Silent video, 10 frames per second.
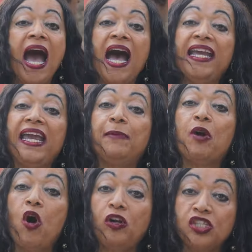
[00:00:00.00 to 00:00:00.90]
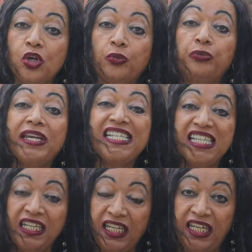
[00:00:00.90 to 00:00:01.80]
I am also
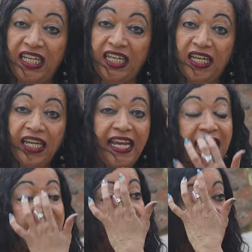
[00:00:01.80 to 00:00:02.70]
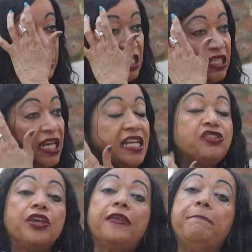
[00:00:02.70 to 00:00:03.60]
recently inducted
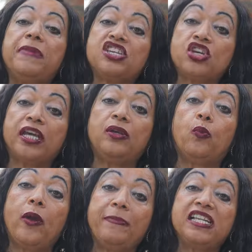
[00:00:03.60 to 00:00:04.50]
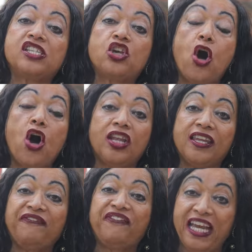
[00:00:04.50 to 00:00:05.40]
into the Michigan Women's Hall
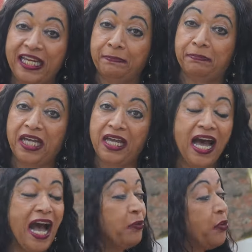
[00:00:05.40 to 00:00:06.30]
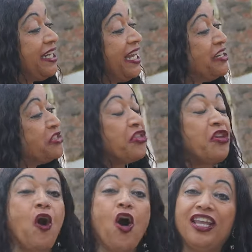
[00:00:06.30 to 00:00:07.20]
of Fame. I went into
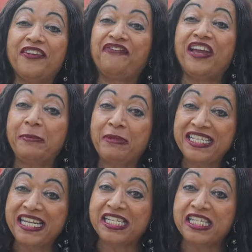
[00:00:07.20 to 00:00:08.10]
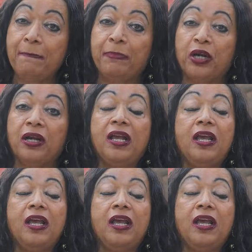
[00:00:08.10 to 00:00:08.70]
the Hall of Fame in December